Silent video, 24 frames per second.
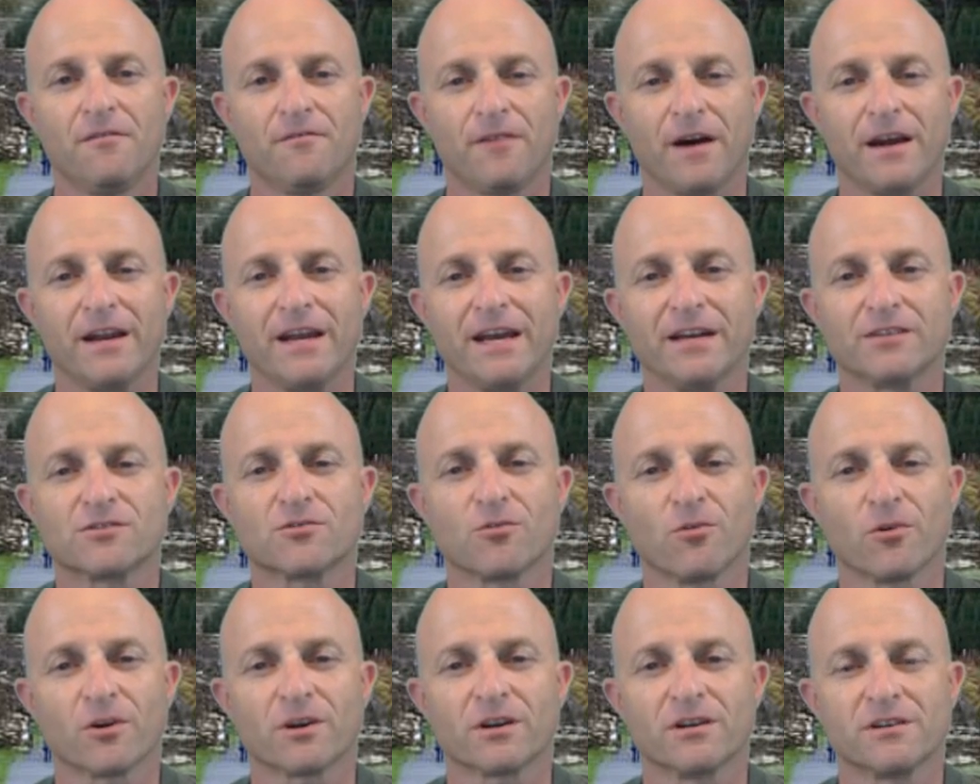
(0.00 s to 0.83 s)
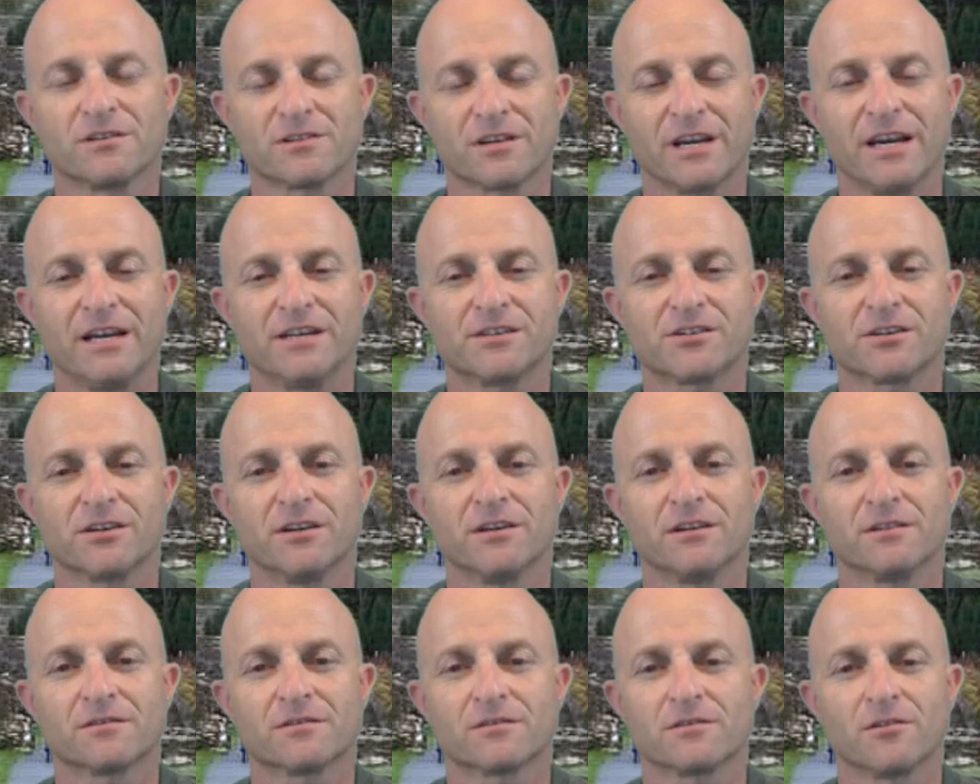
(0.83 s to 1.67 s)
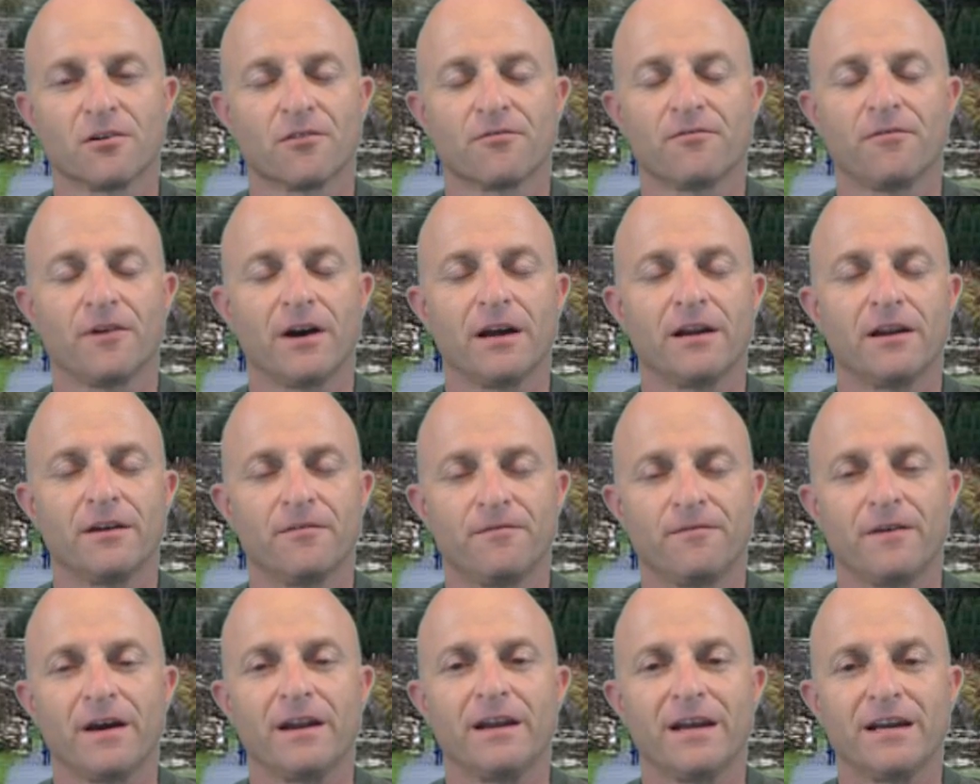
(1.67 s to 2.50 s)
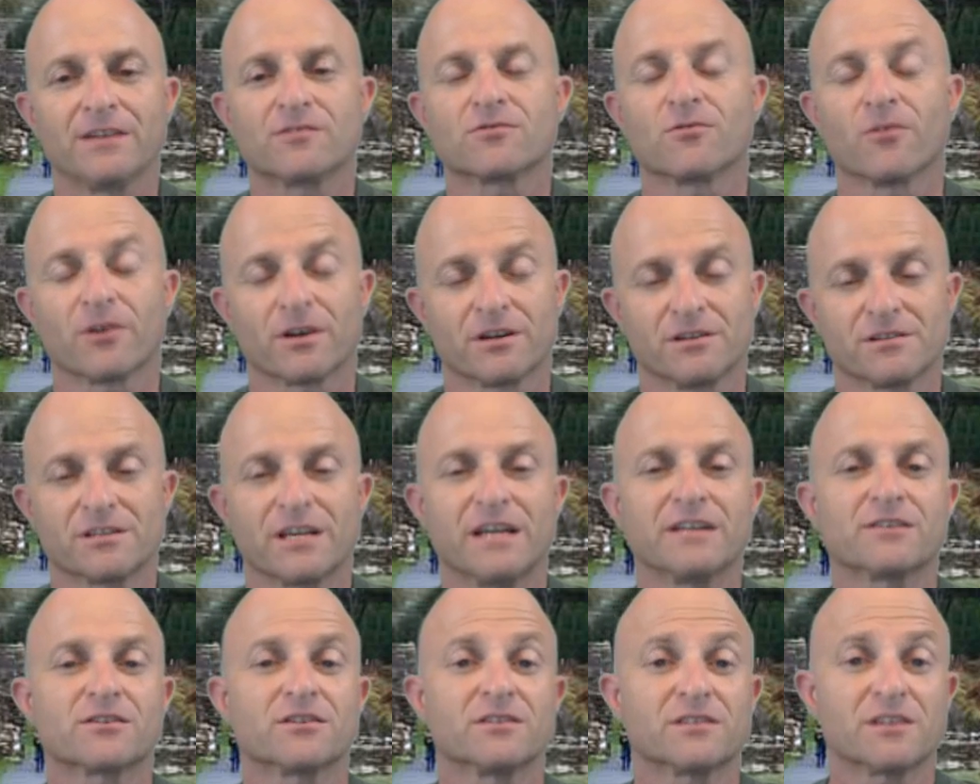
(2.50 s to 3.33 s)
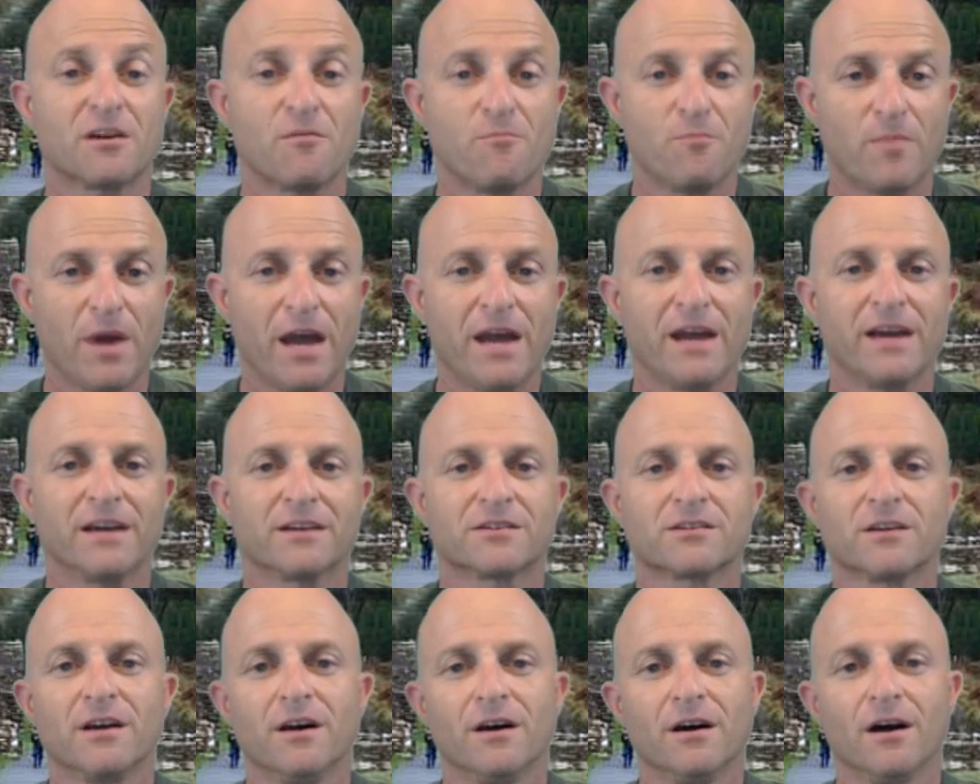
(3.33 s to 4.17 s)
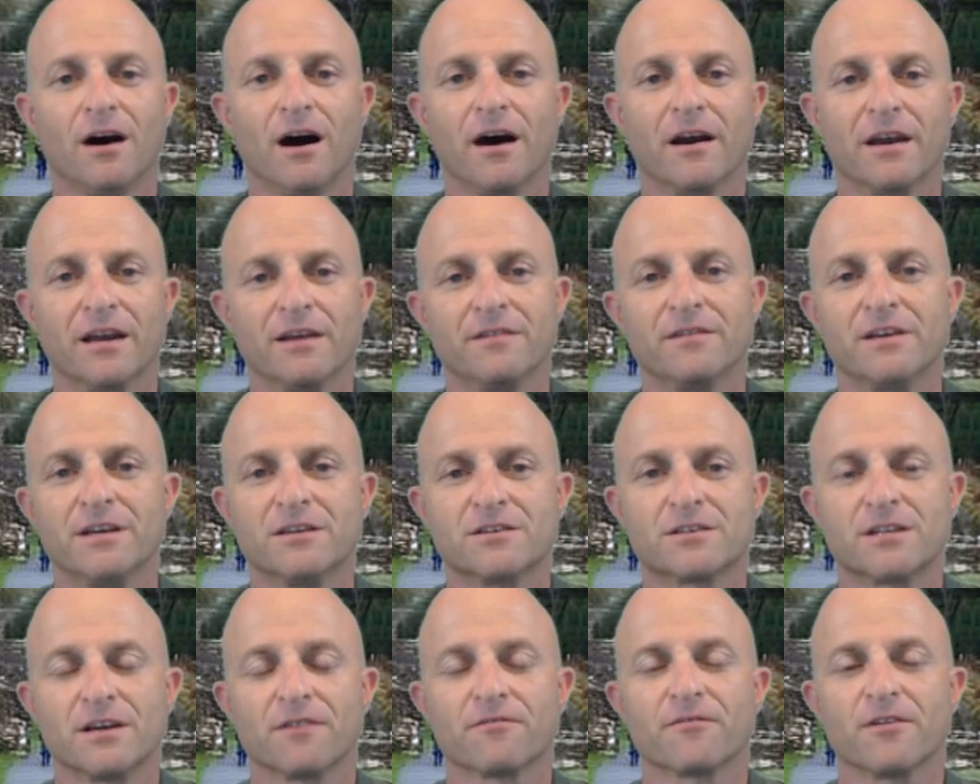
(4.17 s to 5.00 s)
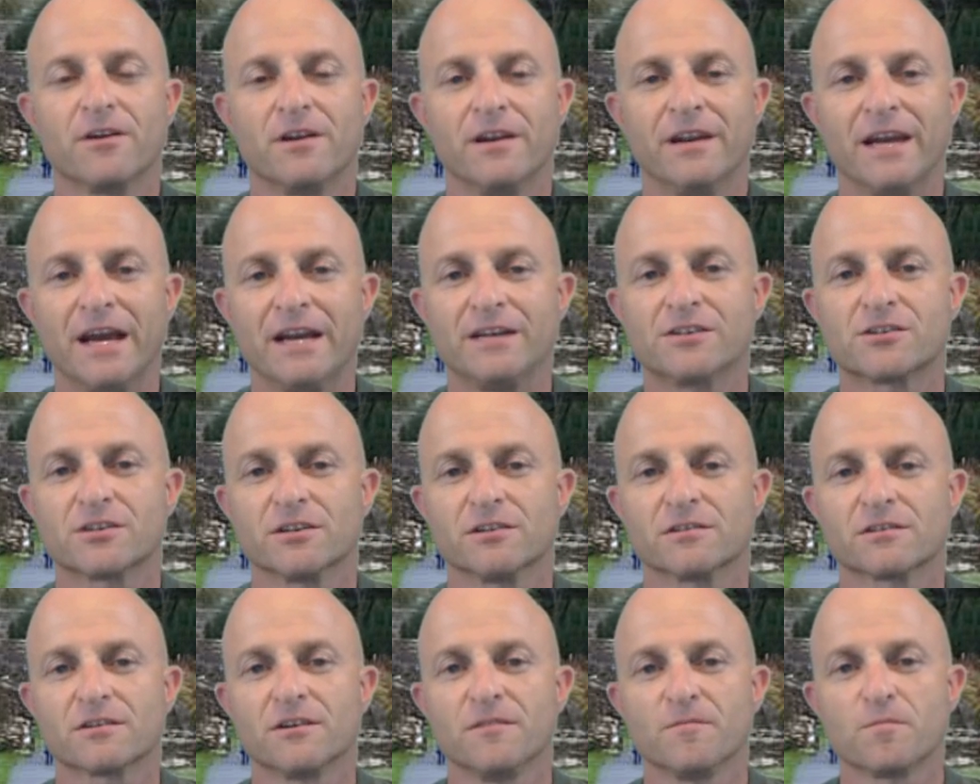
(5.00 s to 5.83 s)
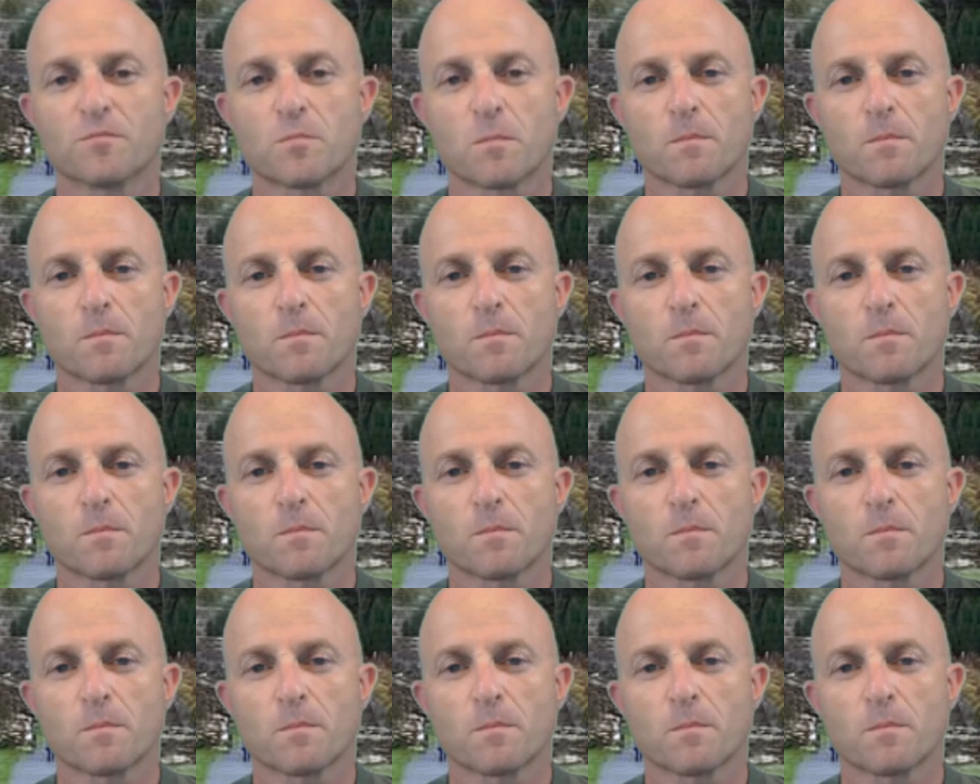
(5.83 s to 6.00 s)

financial organizations or financial organizations and banks in these different nations.